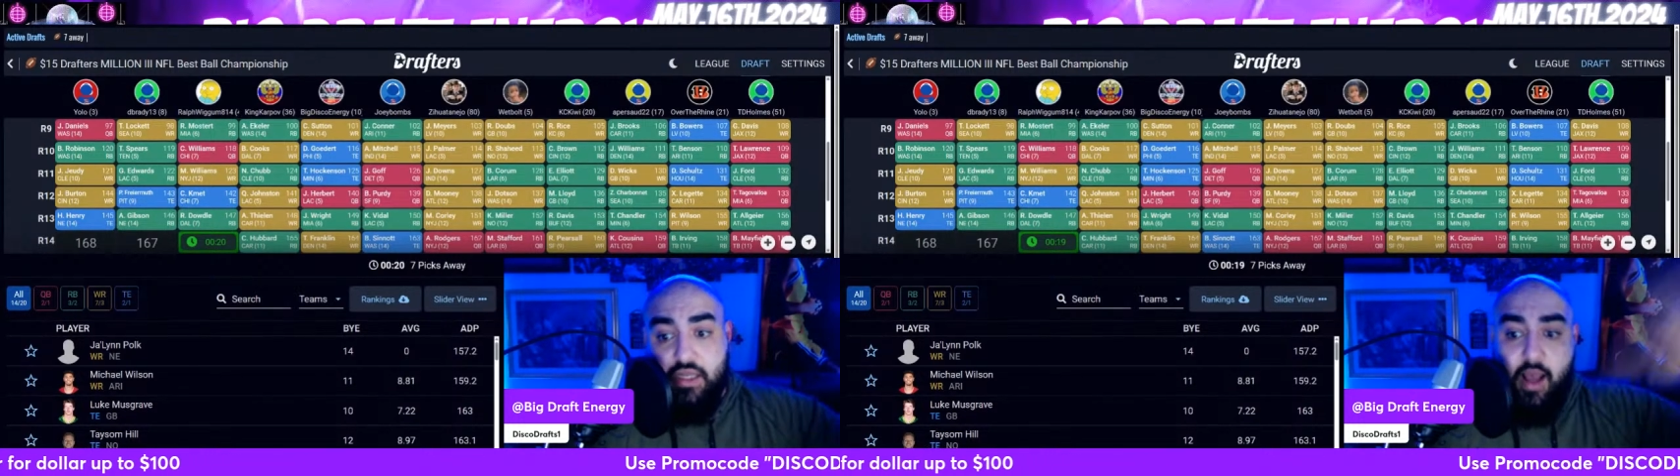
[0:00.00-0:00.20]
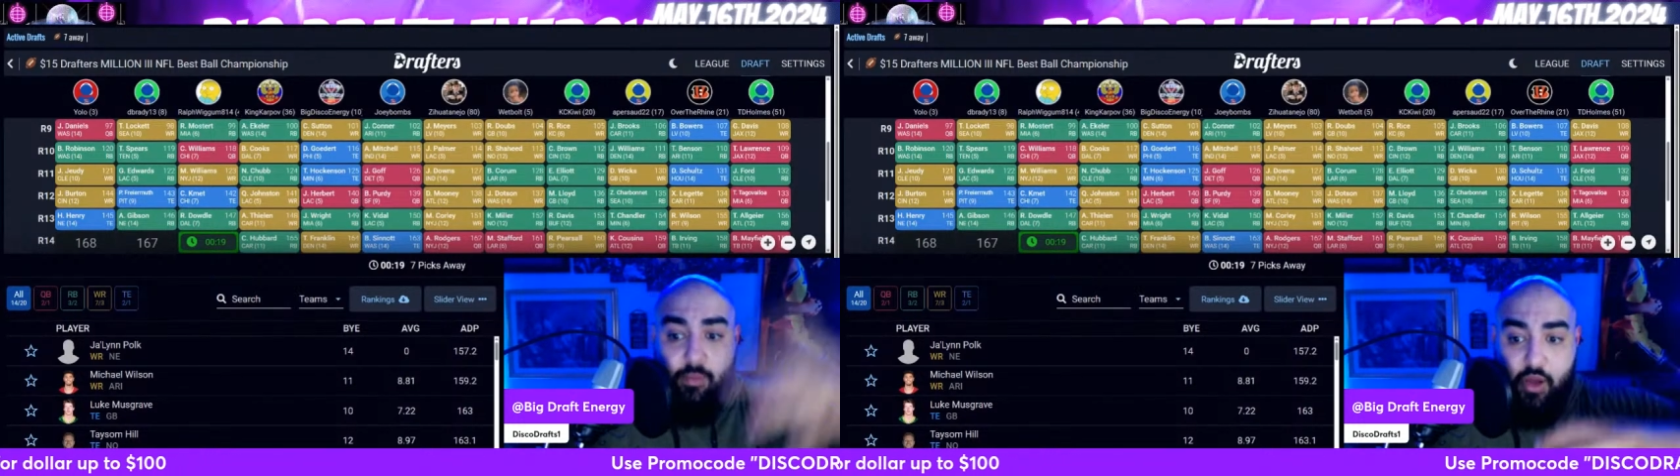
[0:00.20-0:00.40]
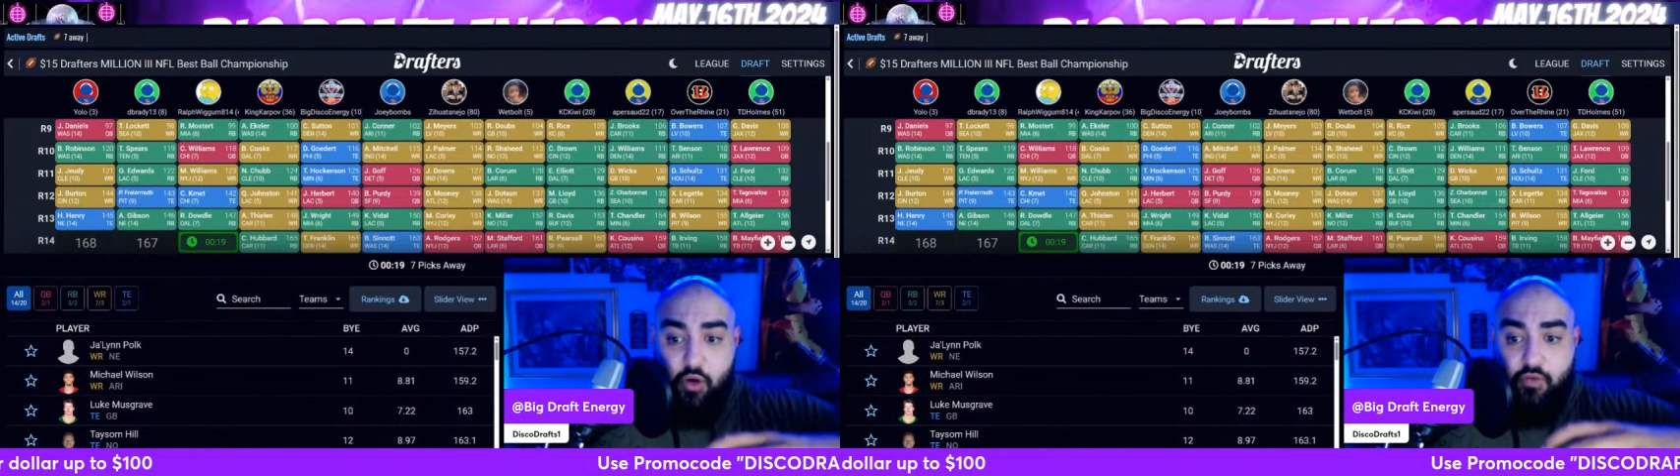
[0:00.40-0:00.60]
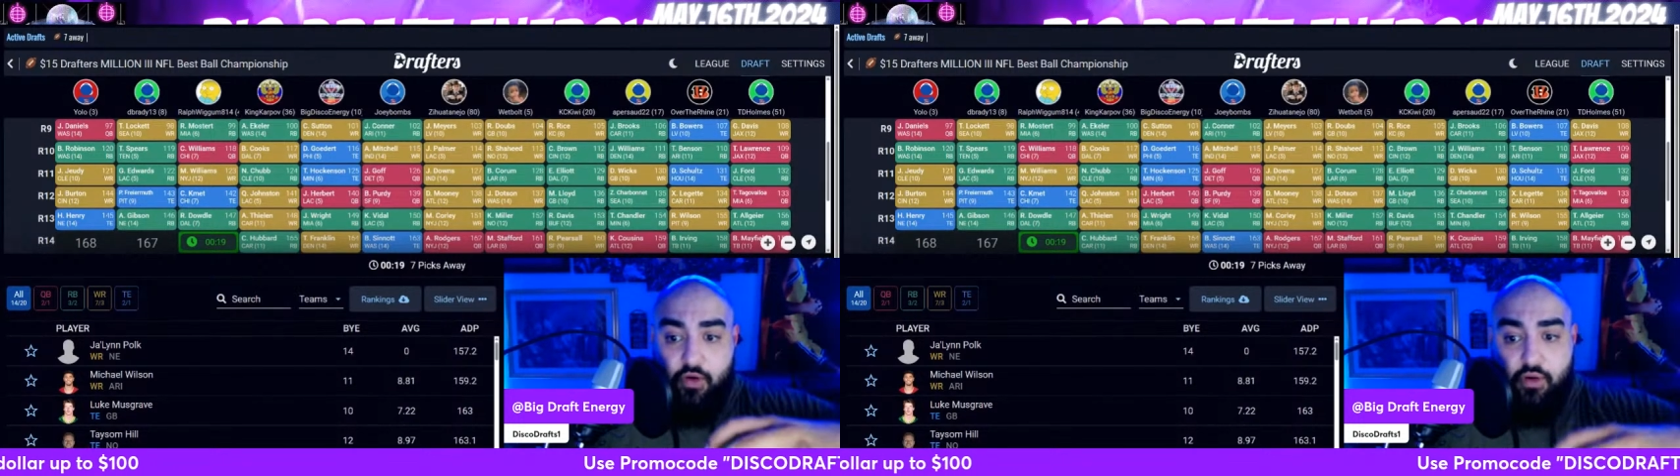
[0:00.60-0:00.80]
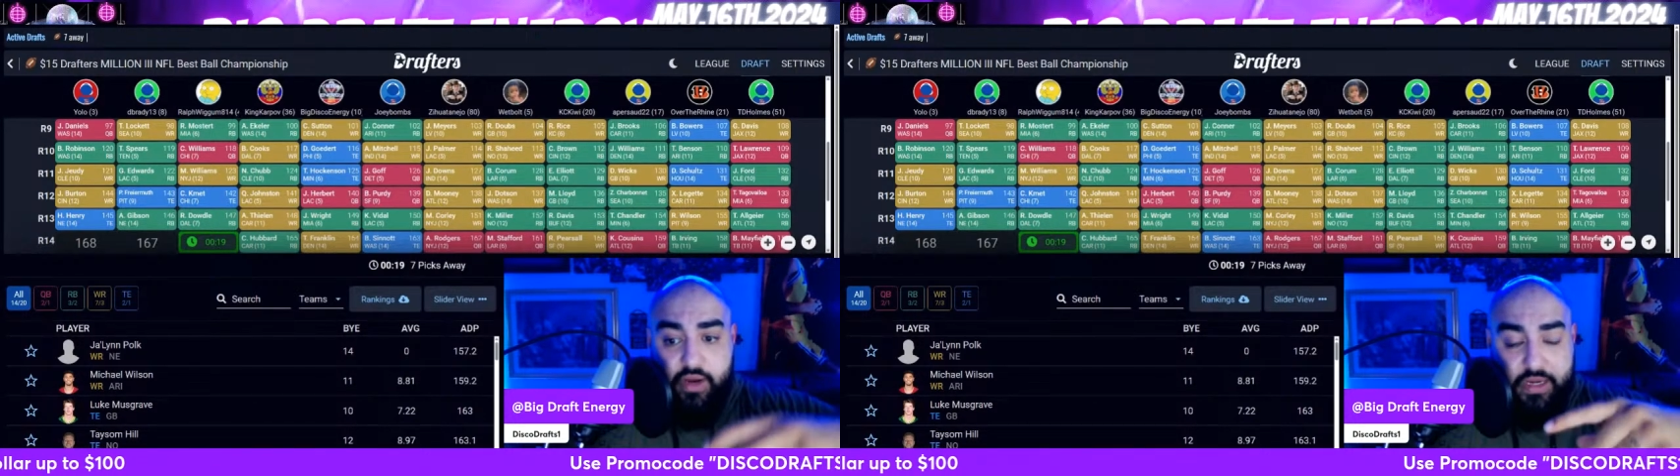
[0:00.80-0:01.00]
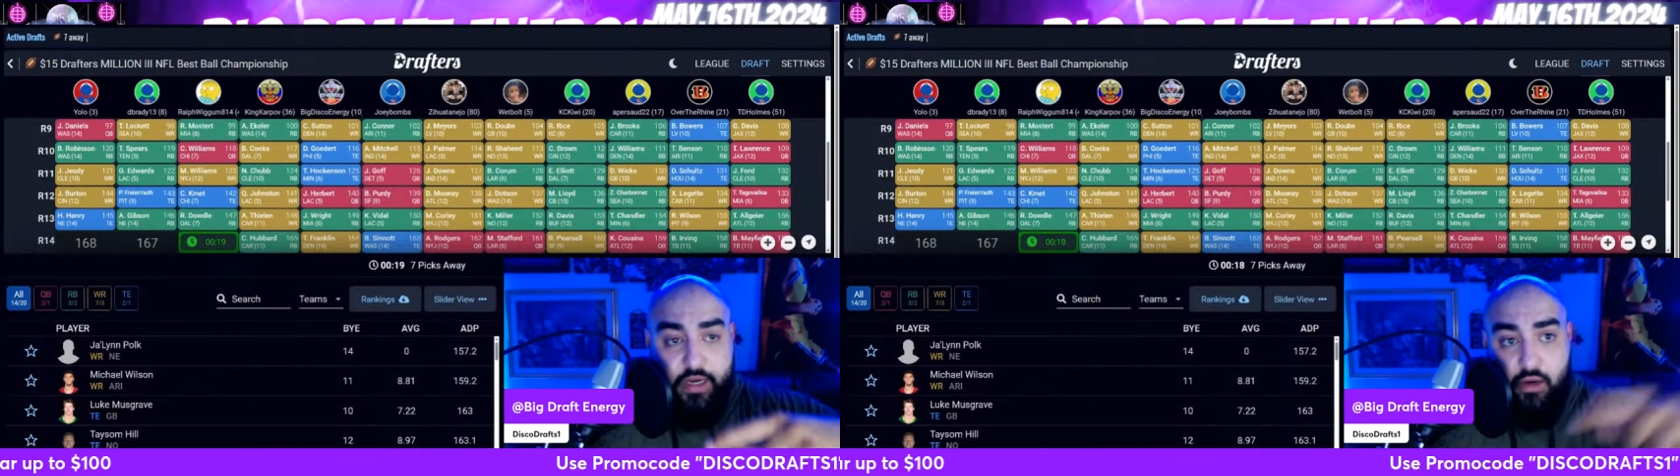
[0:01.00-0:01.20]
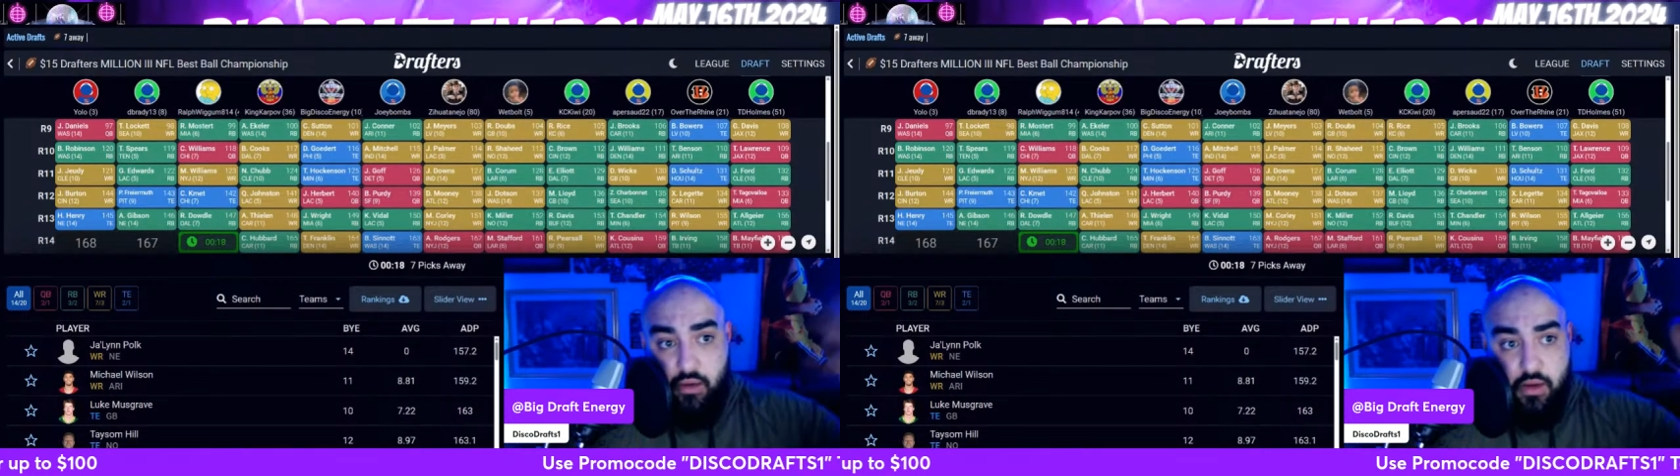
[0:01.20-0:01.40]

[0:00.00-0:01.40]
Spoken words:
hop on over in here.